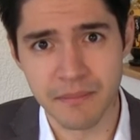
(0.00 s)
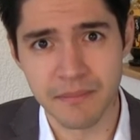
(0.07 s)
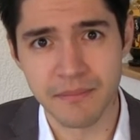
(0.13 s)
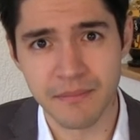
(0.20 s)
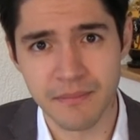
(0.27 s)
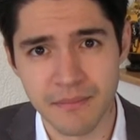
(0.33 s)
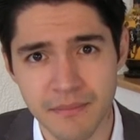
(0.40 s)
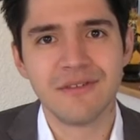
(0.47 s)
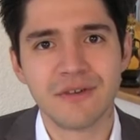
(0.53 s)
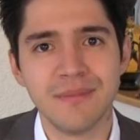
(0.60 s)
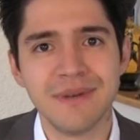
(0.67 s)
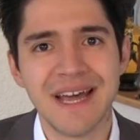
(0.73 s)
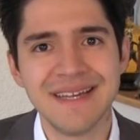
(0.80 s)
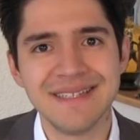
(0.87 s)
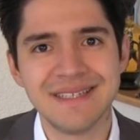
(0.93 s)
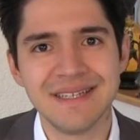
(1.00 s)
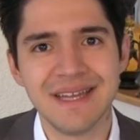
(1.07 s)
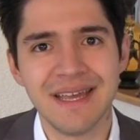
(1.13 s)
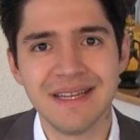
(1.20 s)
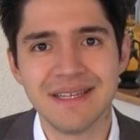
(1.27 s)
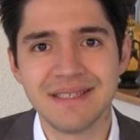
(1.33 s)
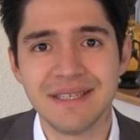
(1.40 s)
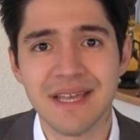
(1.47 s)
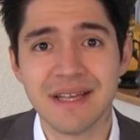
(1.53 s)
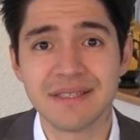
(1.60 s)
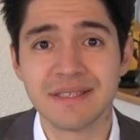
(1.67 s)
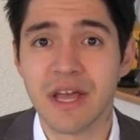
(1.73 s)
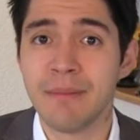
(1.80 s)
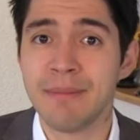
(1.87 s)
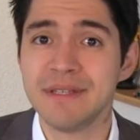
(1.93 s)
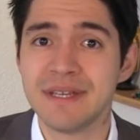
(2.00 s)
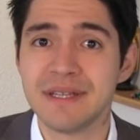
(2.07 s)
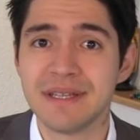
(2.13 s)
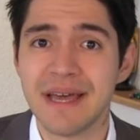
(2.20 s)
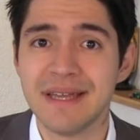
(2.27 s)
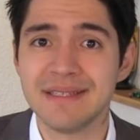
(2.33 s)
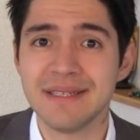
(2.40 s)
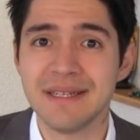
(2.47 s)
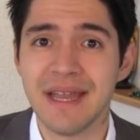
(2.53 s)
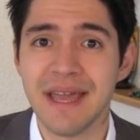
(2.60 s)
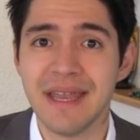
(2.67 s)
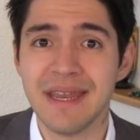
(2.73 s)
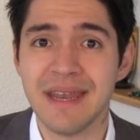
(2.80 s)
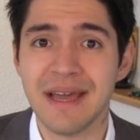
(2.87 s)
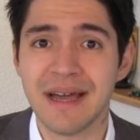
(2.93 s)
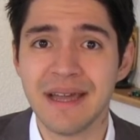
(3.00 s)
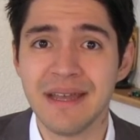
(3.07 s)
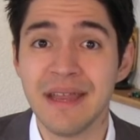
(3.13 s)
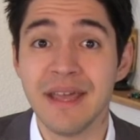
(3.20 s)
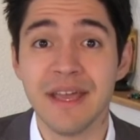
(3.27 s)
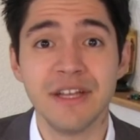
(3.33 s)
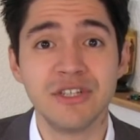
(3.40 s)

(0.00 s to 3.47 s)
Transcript: From 1986 up until 1989,